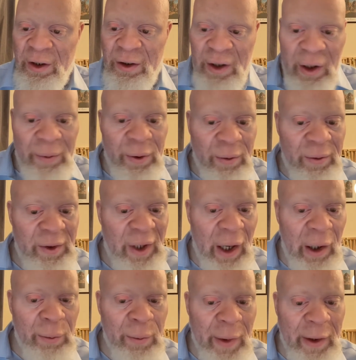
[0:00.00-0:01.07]
They're probably
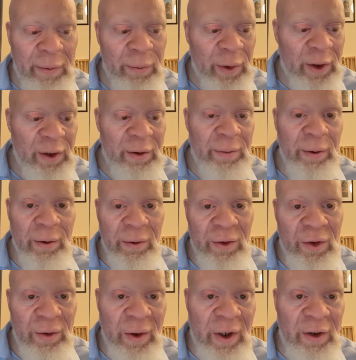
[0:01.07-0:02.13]
our main peoples,
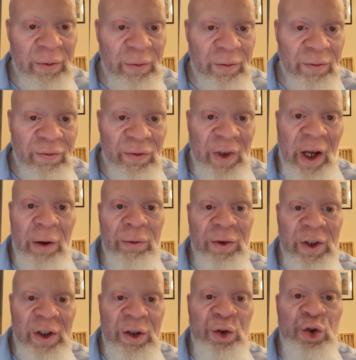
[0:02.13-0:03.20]
right? Now,
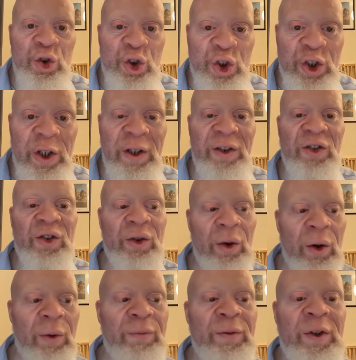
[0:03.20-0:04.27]
the gist
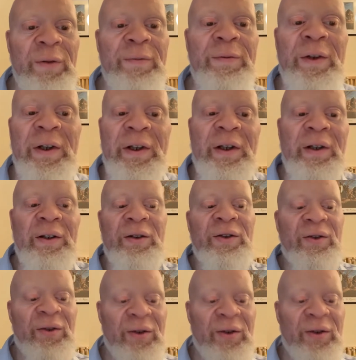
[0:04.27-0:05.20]
of the flick is